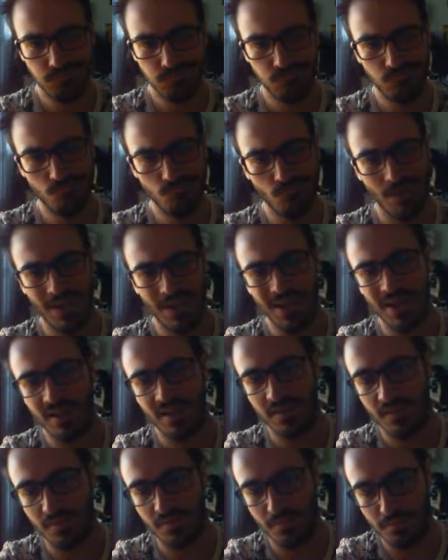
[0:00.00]
You can
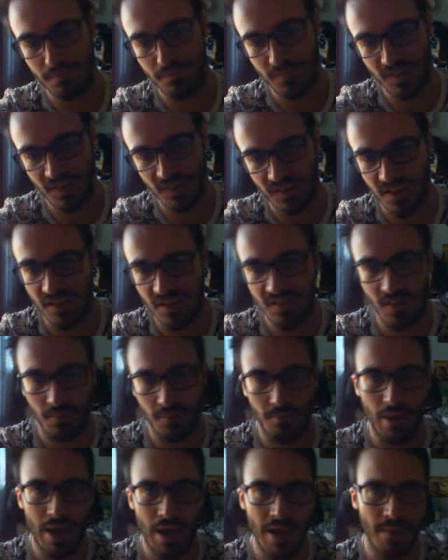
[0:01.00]
see some
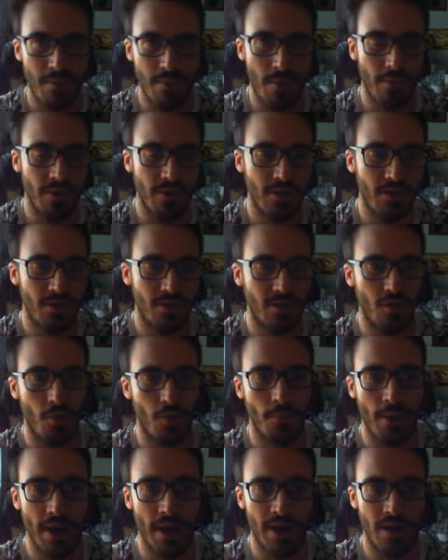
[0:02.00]
play maybe in the
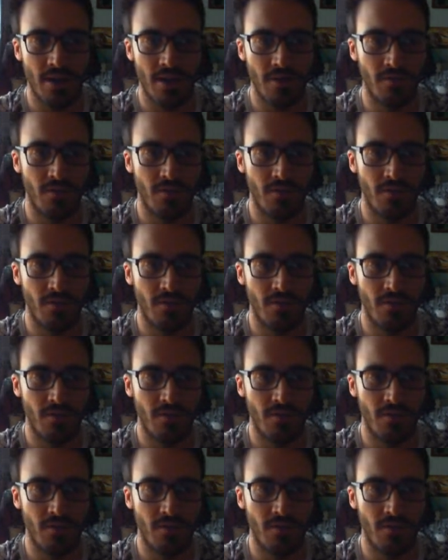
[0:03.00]
competitive.